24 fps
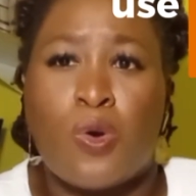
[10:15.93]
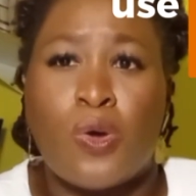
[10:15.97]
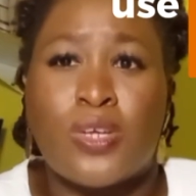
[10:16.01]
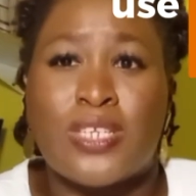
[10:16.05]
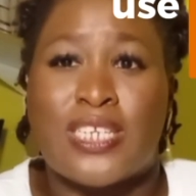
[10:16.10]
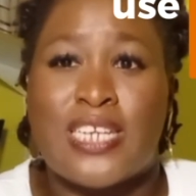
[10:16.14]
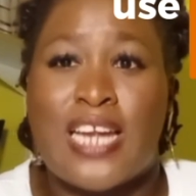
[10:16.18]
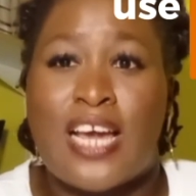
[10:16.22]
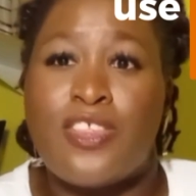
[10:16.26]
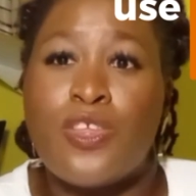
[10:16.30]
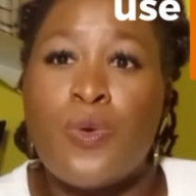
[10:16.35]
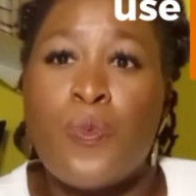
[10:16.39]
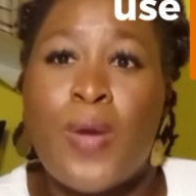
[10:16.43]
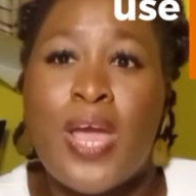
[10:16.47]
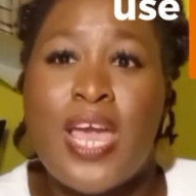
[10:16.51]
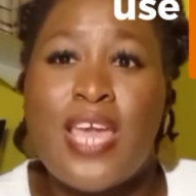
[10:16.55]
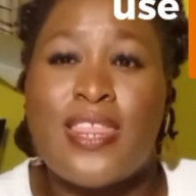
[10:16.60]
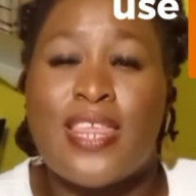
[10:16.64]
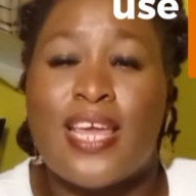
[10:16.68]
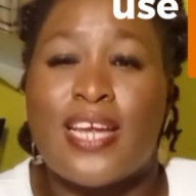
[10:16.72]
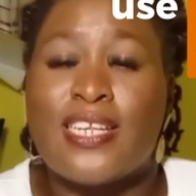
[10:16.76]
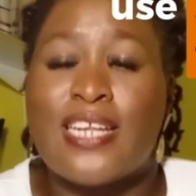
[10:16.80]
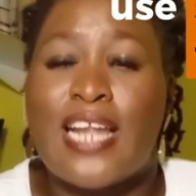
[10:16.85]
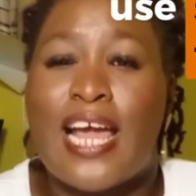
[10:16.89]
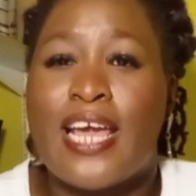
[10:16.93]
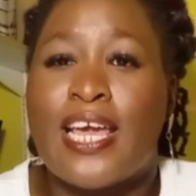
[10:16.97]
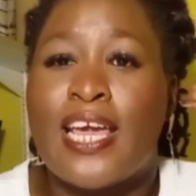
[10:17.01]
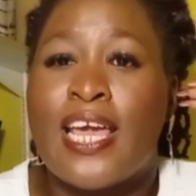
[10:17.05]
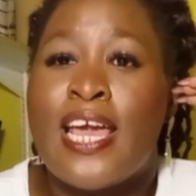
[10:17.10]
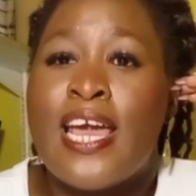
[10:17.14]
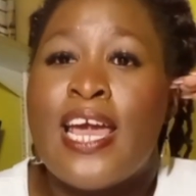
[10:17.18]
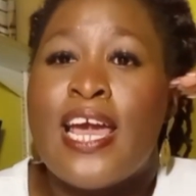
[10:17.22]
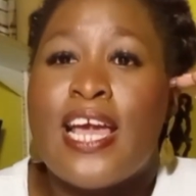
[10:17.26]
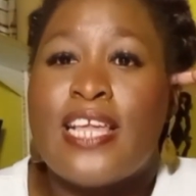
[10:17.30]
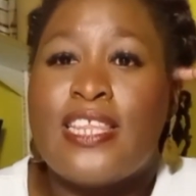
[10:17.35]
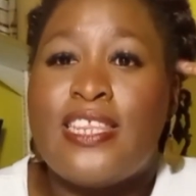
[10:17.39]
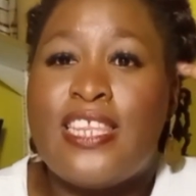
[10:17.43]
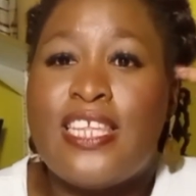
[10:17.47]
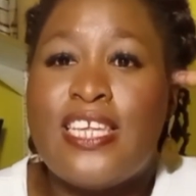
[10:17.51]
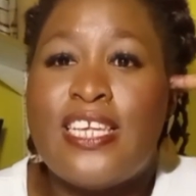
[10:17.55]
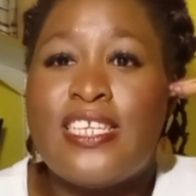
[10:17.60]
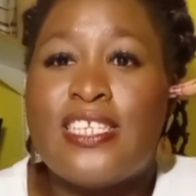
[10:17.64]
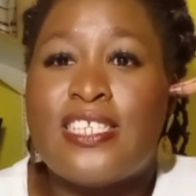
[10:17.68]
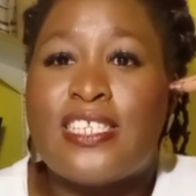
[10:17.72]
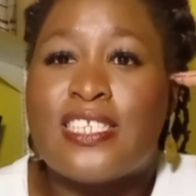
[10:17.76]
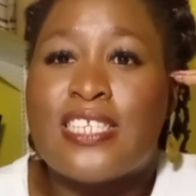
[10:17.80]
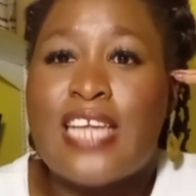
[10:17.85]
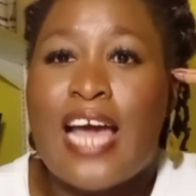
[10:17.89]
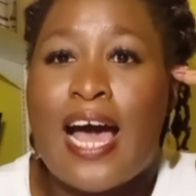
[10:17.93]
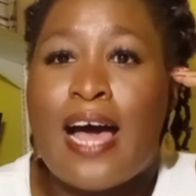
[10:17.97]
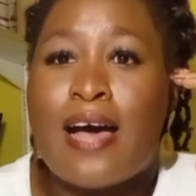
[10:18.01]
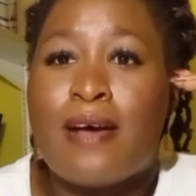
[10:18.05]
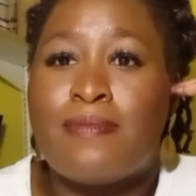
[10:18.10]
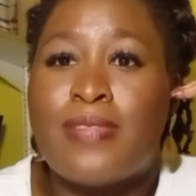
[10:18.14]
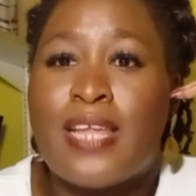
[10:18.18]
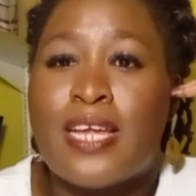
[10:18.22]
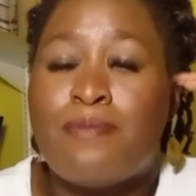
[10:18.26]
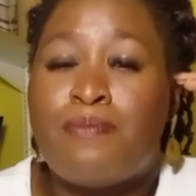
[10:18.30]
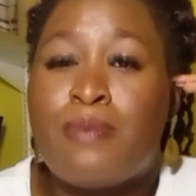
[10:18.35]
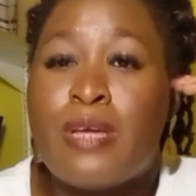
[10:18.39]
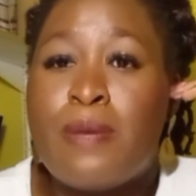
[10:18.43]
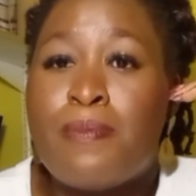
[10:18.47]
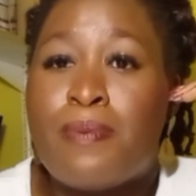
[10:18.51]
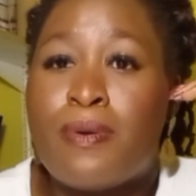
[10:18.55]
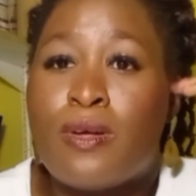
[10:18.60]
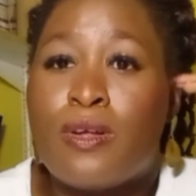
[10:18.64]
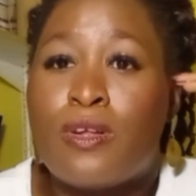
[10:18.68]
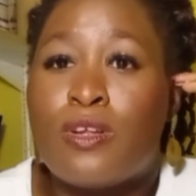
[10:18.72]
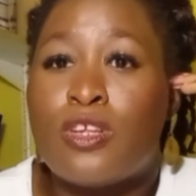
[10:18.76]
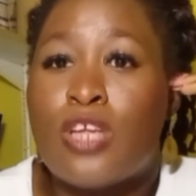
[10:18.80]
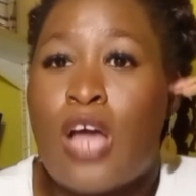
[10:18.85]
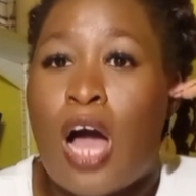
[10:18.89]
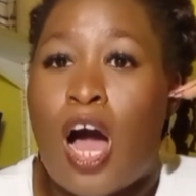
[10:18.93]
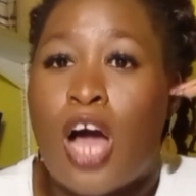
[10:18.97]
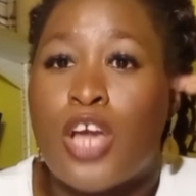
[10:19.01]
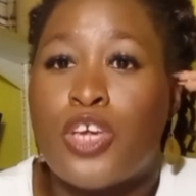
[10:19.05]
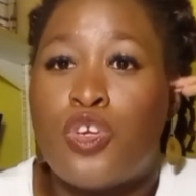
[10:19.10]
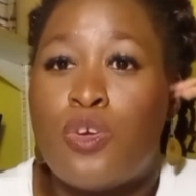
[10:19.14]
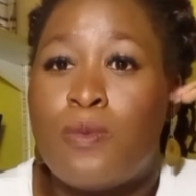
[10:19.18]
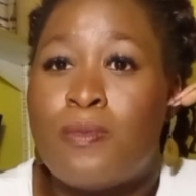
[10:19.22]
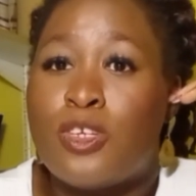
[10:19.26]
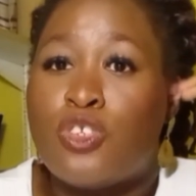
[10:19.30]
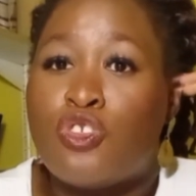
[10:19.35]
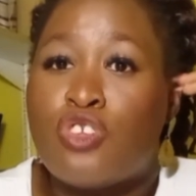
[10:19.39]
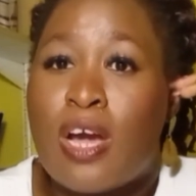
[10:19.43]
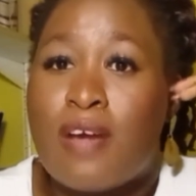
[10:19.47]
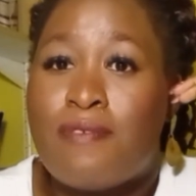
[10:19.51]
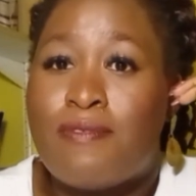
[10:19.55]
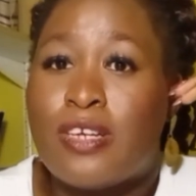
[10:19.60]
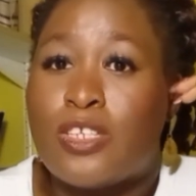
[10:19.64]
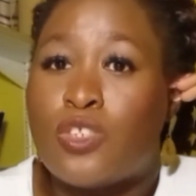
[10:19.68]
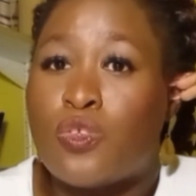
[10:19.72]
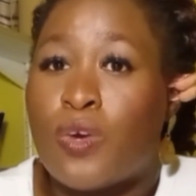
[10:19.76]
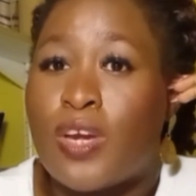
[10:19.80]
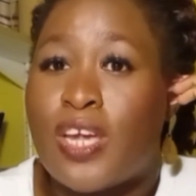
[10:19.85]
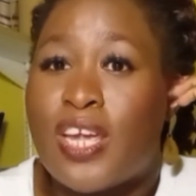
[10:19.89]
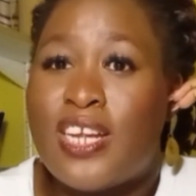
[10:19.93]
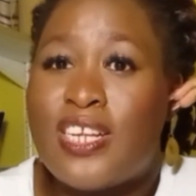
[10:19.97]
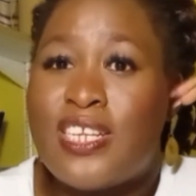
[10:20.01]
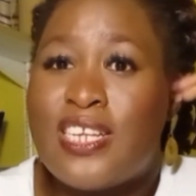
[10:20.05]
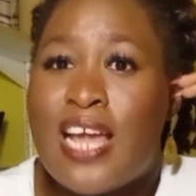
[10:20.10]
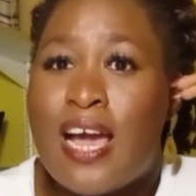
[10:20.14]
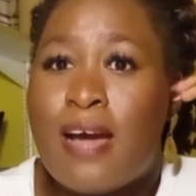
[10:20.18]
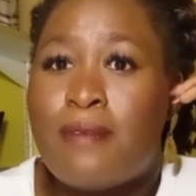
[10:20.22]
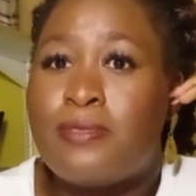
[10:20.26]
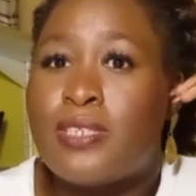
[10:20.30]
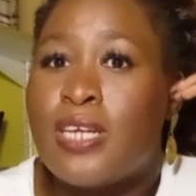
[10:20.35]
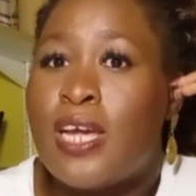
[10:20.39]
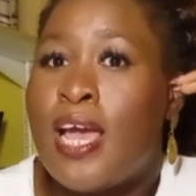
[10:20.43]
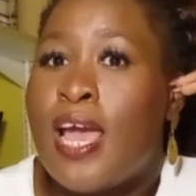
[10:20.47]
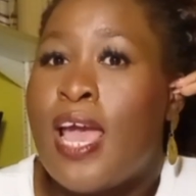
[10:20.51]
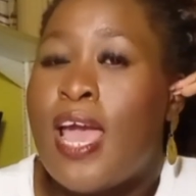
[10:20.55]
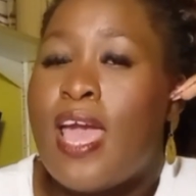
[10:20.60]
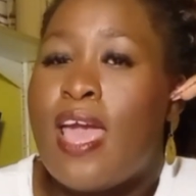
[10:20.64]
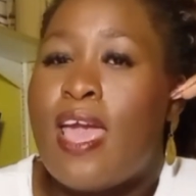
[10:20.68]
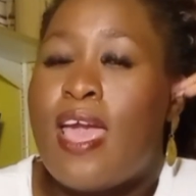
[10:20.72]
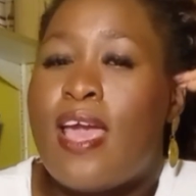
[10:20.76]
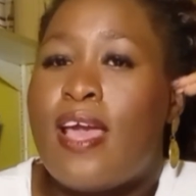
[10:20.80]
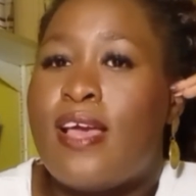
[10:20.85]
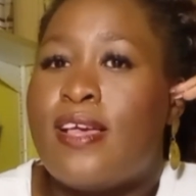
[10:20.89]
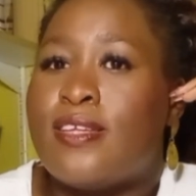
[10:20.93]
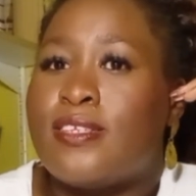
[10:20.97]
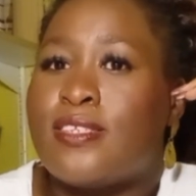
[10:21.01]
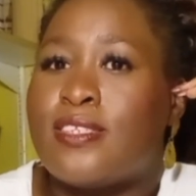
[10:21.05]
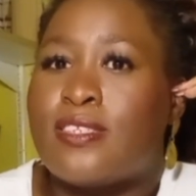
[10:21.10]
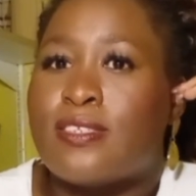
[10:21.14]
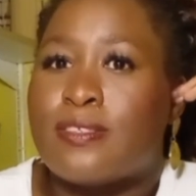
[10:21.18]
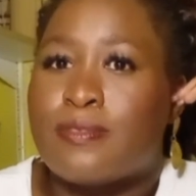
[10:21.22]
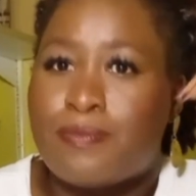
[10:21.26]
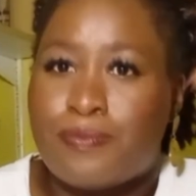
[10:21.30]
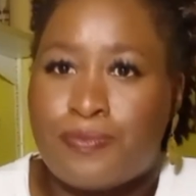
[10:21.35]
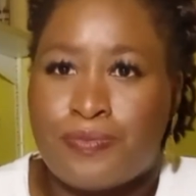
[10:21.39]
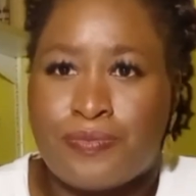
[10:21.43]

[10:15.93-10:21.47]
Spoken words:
Because another way that like these that people are human trafficked or kidnapped is